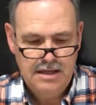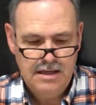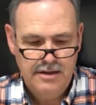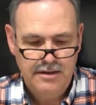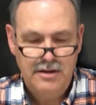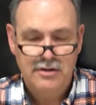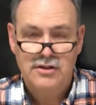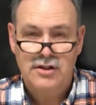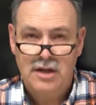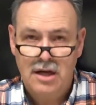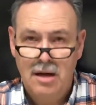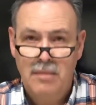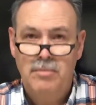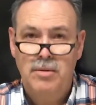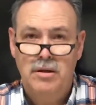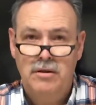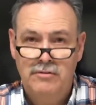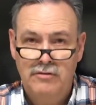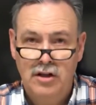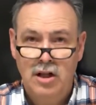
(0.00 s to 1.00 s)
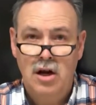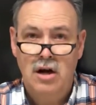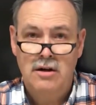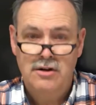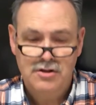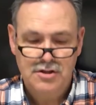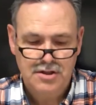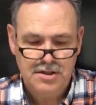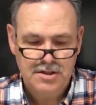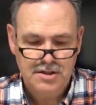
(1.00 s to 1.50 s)
There's a couple of
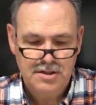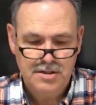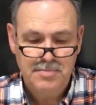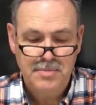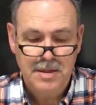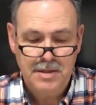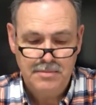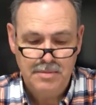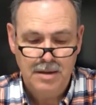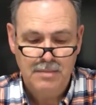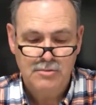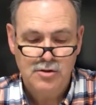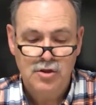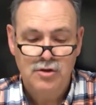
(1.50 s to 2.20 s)
large speed bumps.